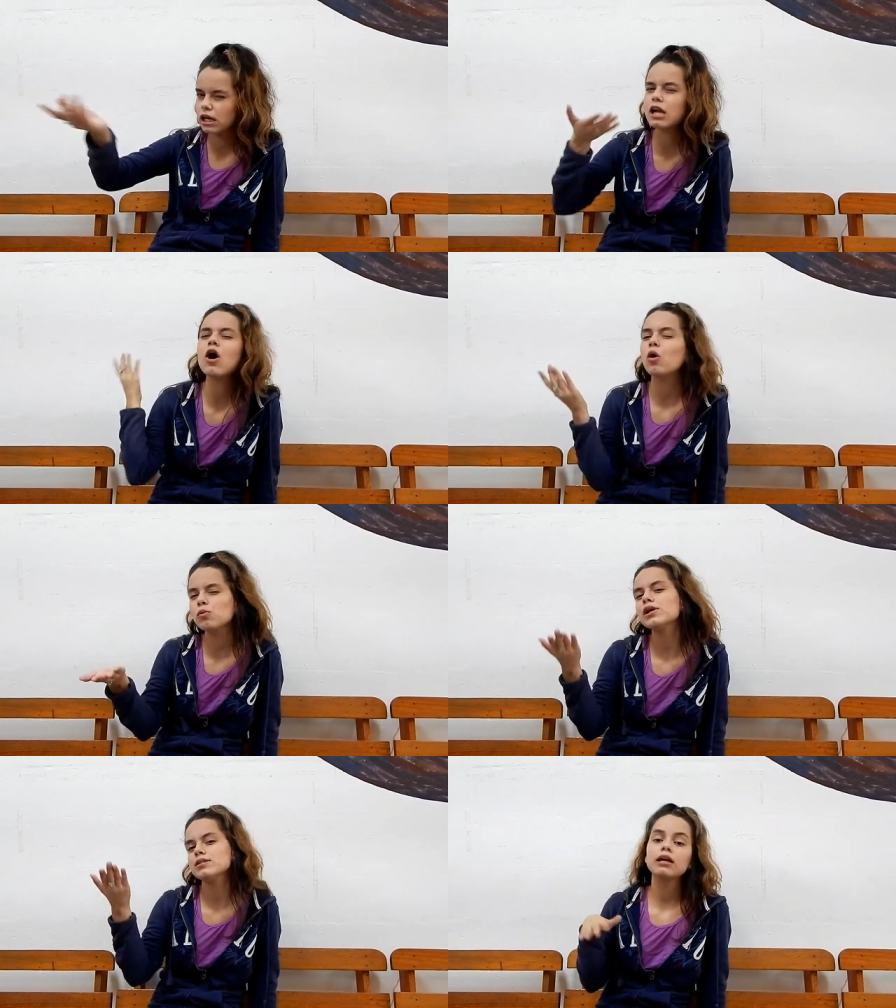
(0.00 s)
He
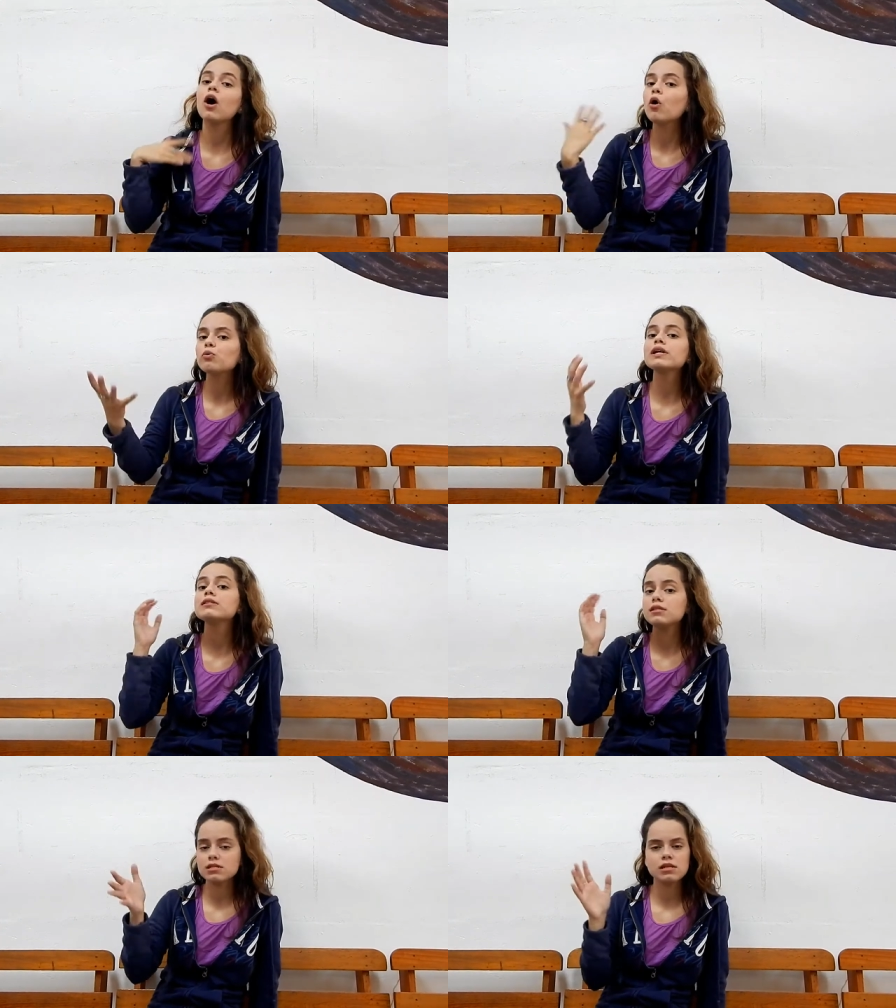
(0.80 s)
always he always
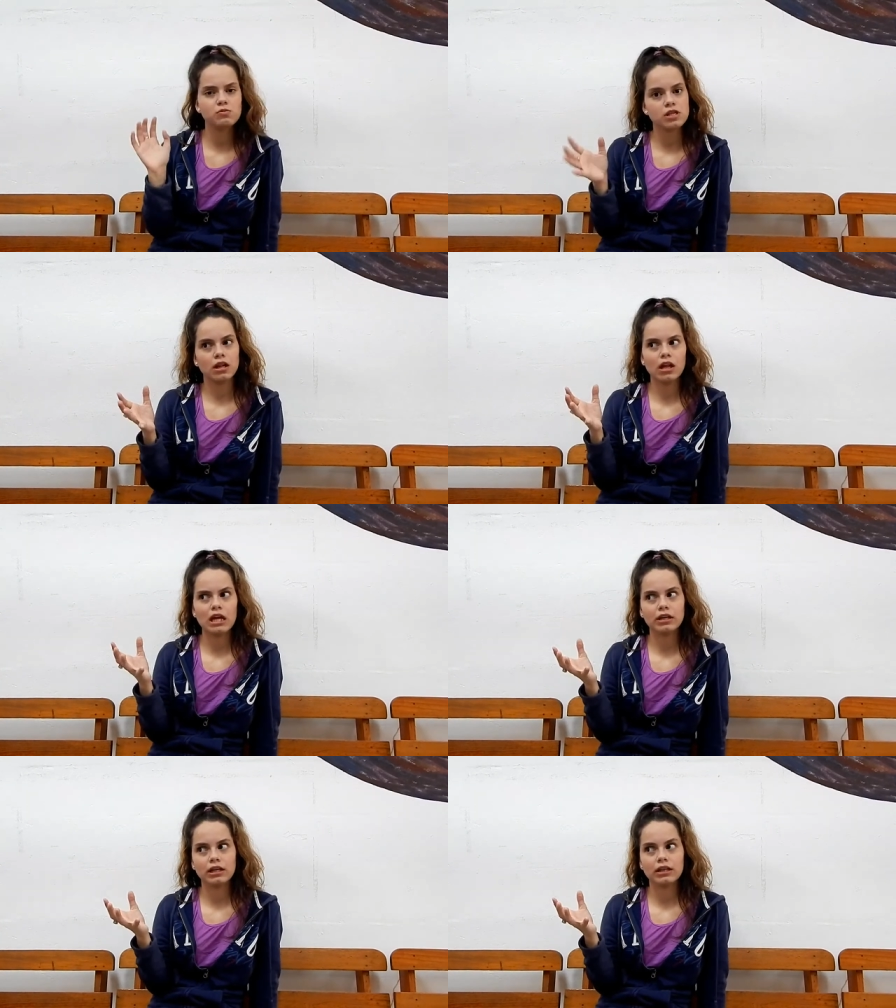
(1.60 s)
sees himself like